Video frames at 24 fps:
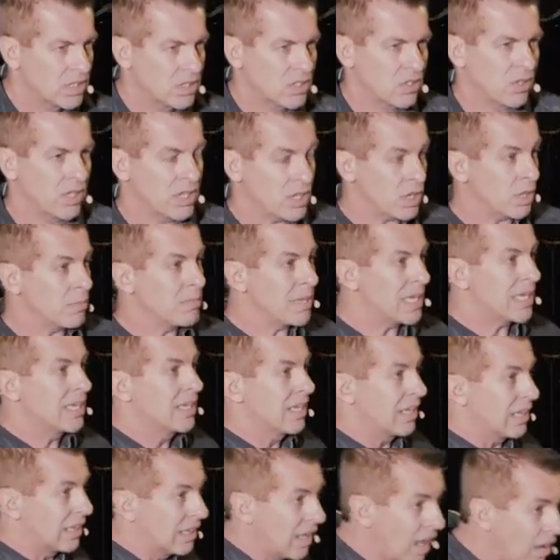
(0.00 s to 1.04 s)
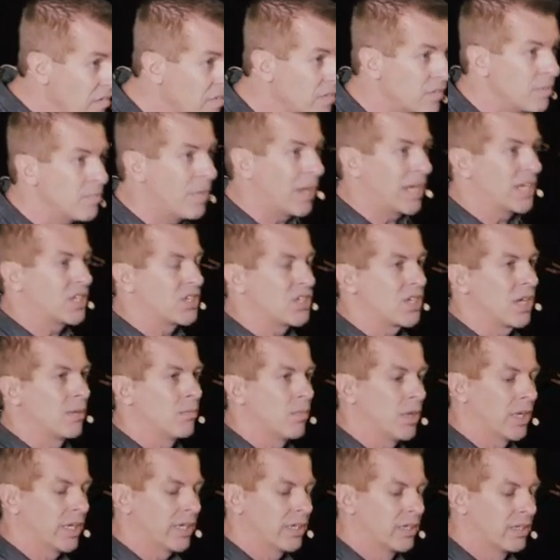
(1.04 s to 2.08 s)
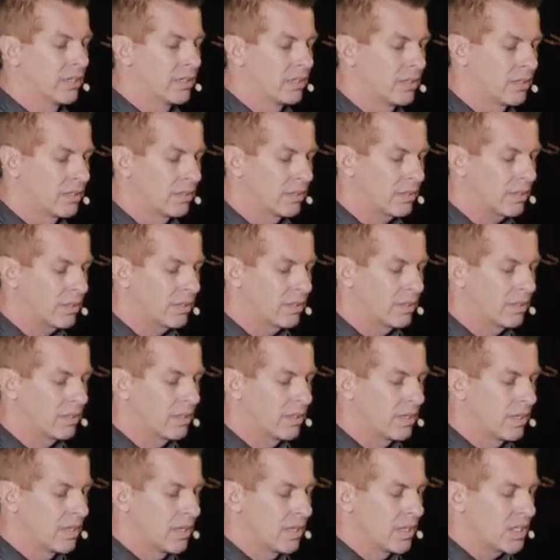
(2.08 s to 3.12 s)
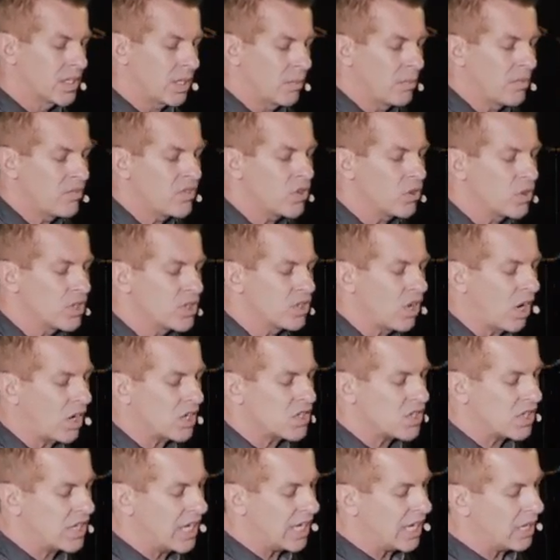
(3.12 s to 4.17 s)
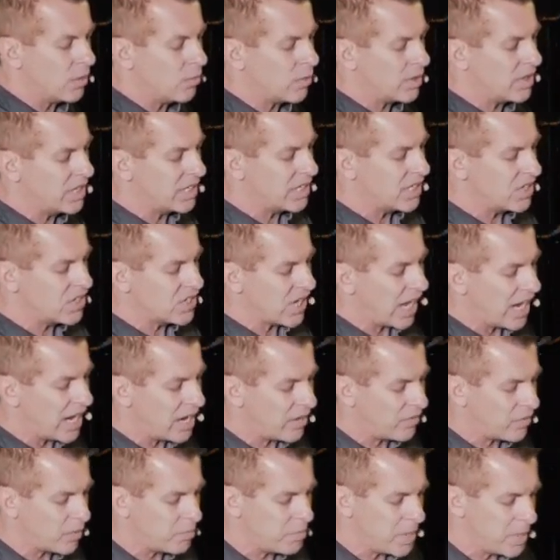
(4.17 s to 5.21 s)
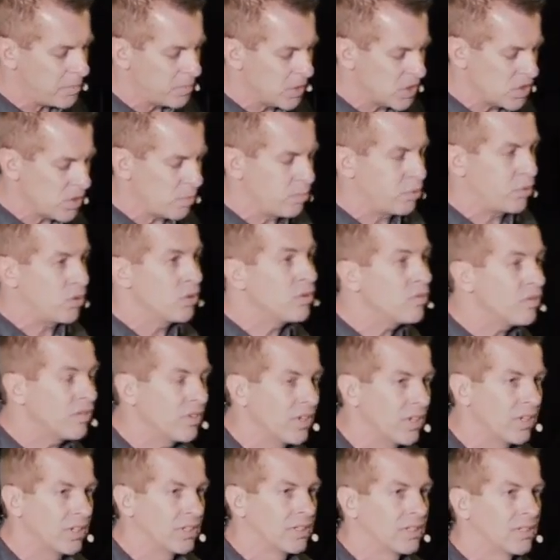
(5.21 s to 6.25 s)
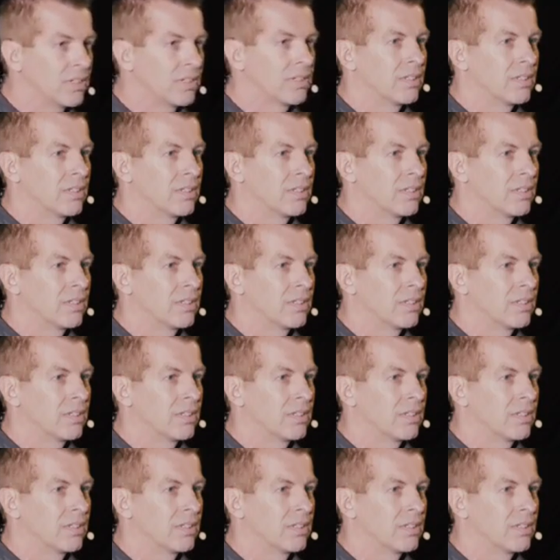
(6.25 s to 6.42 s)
so that you can be loved by someone. Some of you are intoxicated with the desire for people's approval.